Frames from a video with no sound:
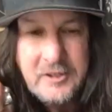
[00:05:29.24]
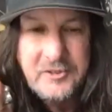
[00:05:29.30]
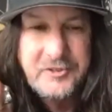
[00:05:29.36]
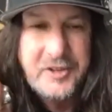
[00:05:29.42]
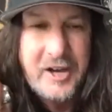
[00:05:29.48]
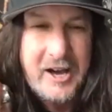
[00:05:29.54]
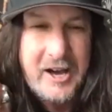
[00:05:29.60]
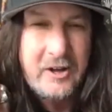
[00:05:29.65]

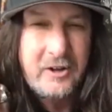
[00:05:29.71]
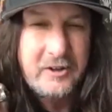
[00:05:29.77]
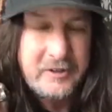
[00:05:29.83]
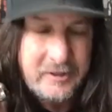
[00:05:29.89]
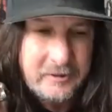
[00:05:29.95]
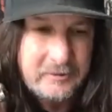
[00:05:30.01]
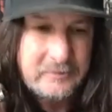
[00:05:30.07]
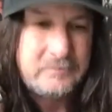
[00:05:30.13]
style.
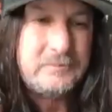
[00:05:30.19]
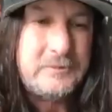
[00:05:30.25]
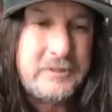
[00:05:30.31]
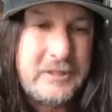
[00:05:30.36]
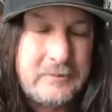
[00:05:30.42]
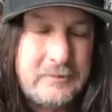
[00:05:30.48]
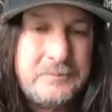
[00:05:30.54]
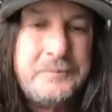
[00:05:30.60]
Yeah, you
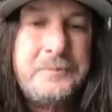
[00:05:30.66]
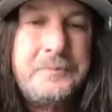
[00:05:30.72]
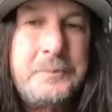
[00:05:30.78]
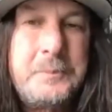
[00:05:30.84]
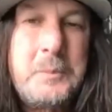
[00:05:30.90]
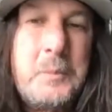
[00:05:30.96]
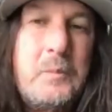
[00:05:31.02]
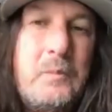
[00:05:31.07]
gotta look
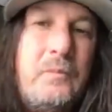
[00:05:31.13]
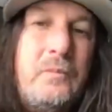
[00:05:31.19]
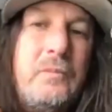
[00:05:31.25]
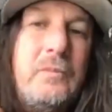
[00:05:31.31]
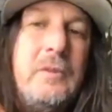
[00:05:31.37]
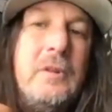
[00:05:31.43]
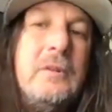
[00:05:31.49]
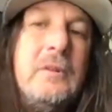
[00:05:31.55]
forward. You gotta
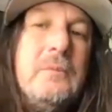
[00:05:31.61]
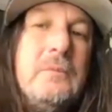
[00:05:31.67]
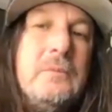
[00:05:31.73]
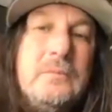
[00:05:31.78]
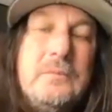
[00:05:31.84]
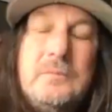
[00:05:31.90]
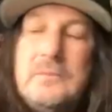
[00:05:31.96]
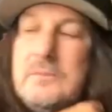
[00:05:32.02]
pass,
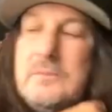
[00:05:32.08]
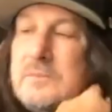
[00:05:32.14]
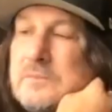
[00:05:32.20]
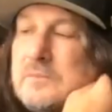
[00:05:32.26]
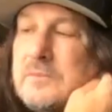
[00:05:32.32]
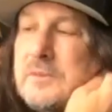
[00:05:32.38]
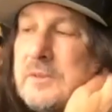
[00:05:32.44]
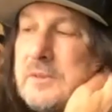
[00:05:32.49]
but
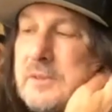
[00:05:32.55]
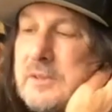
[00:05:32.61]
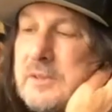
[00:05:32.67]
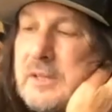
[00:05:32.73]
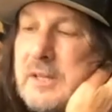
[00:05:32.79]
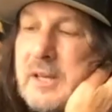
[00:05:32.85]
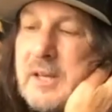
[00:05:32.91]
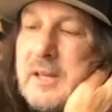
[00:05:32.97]
you're
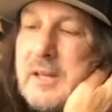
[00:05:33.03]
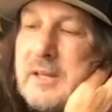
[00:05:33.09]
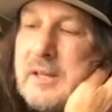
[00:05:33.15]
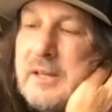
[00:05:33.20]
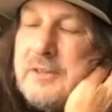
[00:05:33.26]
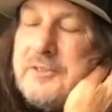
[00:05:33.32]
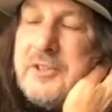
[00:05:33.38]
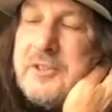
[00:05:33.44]
trying to look
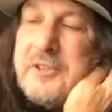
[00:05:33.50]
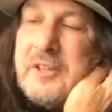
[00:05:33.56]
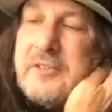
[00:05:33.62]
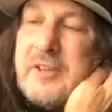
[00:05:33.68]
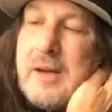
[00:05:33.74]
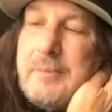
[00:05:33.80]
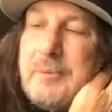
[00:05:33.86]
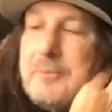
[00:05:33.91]
forward. It's just
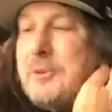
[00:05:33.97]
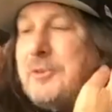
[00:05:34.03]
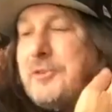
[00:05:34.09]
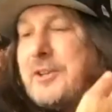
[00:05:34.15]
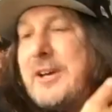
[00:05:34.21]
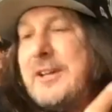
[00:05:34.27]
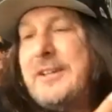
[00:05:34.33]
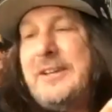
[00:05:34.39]
the type of
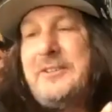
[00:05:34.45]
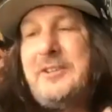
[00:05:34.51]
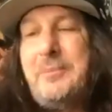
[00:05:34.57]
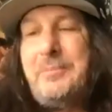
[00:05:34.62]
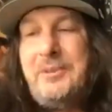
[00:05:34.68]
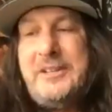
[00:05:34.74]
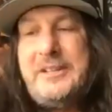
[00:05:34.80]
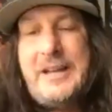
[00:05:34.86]
music I like to
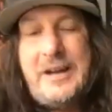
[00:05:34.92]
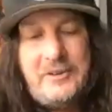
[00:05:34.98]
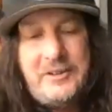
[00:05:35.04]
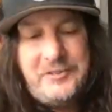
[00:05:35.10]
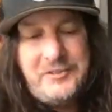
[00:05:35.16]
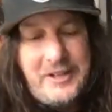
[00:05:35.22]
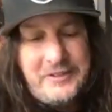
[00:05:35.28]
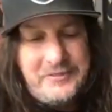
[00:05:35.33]
play now, and
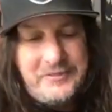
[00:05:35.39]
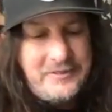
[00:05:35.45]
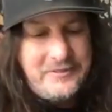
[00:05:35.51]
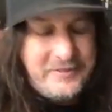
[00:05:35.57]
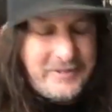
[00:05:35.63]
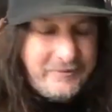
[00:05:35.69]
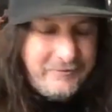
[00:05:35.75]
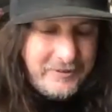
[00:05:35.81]
it's not
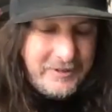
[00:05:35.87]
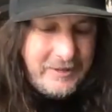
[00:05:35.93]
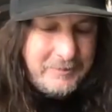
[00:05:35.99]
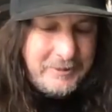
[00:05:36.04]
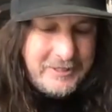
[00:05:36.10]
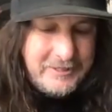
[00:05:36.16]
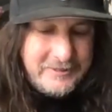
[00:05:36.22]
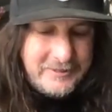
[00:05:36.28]
that different. I
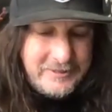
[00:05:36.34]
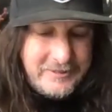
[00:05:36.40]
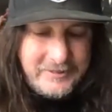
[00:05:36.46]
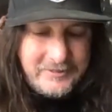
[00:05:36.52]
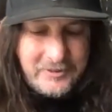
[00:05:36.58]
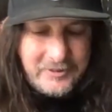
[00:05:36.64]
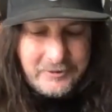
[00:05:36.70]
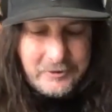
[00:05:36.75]
mean, it
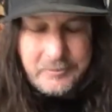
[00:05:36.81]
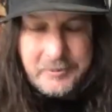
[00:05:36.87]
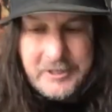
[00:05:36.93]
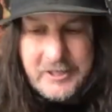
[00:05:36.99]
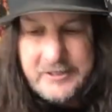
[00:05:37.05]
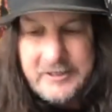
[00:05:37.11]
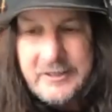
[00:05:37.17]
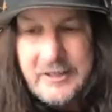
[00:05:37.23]
is a little
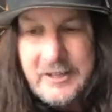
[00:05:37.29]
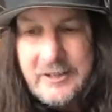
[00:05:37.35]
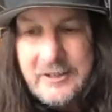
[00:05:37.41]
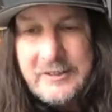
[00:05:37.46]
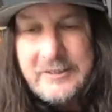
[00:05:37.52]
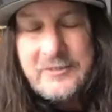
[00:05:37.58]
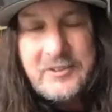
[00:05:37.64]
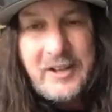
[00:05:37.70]
bit, you know,
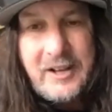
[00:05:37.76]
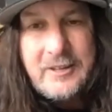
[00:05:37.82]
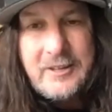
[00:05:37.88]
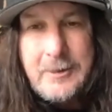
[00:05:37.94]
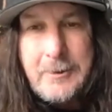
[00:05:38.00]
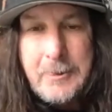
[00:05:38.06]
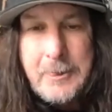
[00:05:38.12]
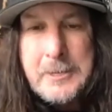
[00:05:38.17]
it's
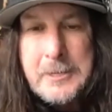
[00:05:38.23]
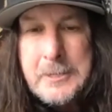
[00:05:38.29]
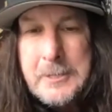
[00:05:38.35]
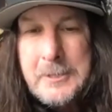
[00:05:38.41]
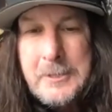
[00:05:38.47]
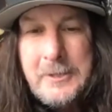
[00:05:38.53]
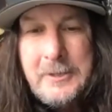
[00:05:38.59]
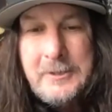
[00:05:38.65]
not,
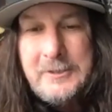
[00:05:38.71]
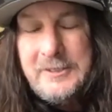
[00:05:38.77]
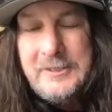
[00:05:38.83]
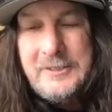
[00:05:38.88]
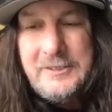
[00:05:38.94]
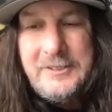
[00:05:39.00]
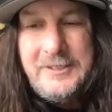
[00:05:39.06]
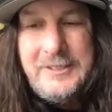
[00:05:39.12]

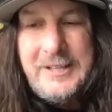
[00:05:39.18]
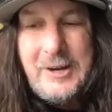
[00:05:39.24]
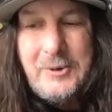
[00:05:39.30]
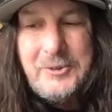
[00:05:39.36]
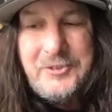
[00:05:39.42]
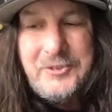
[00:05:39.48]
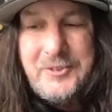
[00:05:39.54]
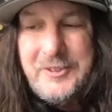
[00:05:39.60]
you
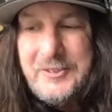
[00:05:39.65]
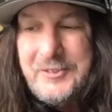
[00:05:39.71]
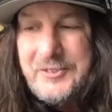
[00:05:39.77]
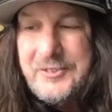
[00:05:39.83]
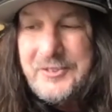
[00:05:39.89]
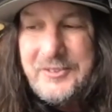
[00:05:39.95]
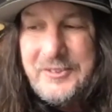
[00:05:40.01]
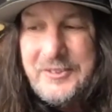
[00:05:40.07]
know,
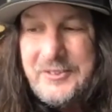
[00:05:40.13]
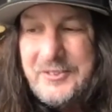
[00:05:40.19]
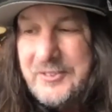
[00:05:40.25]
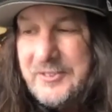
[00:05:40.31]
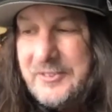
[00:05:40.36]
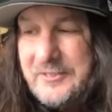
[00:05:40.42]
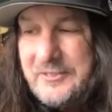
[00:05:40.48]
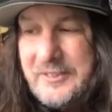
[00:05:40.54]
it's
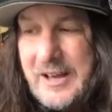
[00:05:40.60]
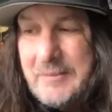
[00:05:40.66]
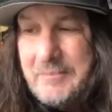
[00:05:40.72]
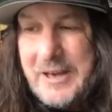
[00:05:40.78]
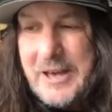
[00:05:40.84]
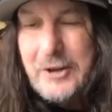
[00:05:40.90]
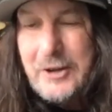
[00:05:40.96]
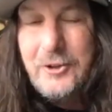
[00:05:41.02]
not
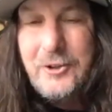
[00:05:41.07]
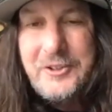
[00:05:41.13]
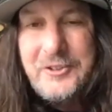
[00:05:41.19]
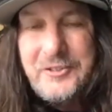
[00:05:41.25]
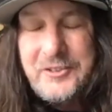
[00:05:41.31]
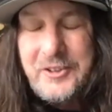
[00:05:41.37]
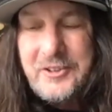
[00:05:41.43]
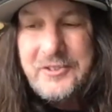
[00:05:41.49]
metal.
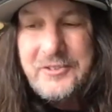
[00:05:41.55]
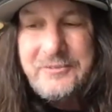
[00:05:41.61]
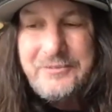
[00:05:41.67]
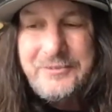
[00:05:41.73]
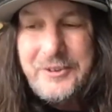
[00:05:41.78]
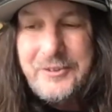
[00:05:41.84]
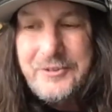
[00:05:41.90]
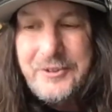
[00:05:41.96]
It's there's
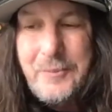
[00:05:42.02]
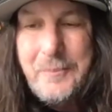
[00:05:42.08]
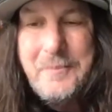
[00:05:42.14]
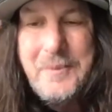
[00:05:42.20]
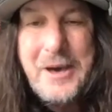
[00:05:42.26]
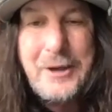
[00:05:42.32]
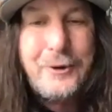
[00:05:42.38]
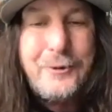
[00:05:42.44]
no
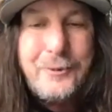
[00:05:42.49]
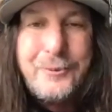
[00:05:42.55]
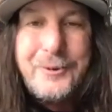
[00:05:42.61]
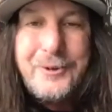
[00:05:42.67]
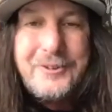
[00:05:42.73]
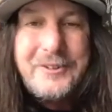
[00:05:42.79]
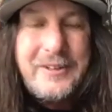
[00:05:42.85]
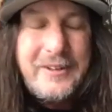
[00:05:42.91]
metal
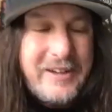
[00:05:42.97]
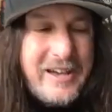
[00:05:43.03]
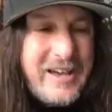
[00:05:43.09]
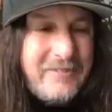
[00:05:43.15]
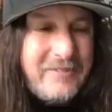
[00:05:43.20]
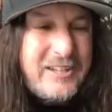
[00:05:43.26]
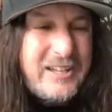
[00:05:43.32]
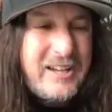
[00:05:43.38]
really, a
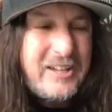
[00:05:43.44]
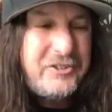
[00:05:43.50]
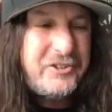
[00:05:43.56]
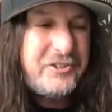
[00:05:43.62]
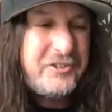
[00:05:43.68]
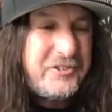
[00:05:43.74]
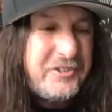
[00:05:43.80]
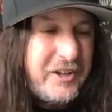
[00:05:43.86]
heavy
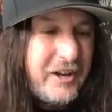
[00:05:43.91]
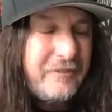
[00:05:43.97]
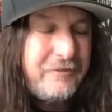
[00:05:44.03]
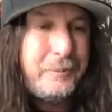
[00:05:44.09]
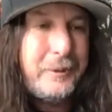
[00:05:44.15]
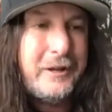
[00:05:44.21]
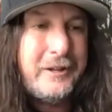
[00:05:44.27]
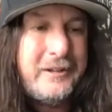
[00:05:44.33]
edge
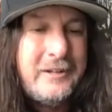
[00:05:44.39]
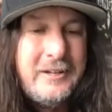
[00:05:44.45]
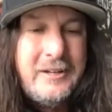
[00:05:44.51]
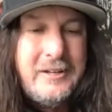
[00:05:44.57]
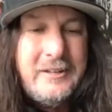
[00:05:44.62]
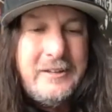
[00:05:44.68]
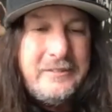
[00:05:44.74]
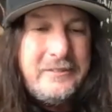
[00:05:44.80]
stuff, but
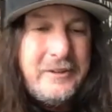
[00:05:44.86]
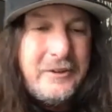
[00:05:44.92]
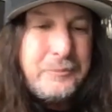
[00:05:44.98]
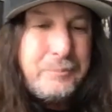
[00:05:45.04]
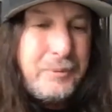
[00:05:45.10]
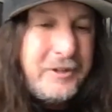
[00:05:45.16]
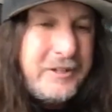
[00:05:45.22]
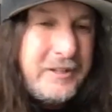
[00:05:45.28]

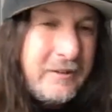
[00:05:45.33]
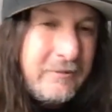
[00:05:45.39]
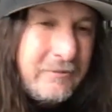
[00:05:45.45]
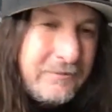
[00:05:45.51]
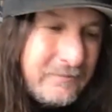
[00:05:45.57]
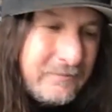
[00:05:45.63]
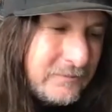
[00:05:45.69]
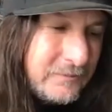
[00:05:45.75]
there's plenty
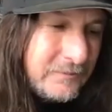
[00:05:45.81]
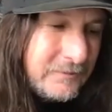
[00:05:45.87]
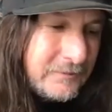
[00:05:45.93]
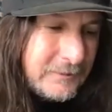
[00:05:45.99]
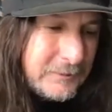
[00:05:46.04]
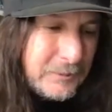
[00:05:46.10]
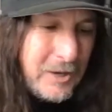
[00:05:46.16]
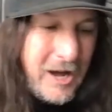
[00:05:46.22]
of
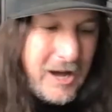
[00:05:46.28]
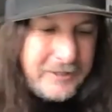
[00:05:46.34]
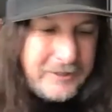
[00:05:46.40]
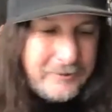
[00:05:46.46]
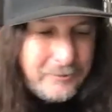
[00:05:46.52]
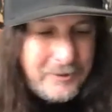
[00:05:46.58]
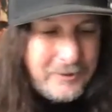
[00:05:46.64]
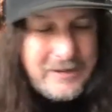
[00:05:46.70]
rock
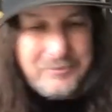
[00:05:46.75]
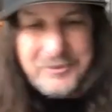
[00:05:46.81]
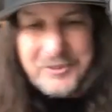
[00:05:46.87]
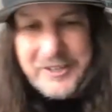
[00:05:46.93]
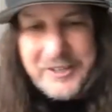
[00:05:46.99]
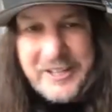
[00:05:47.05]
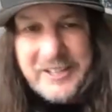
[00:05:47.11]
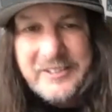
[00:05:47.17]
and riffs
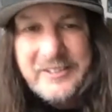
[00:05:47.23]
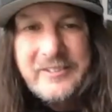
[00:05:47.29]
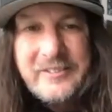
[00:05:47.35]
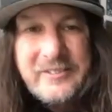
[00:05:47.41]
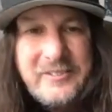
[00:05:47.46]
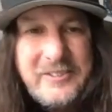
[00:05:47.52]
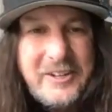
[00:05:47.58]
in it, and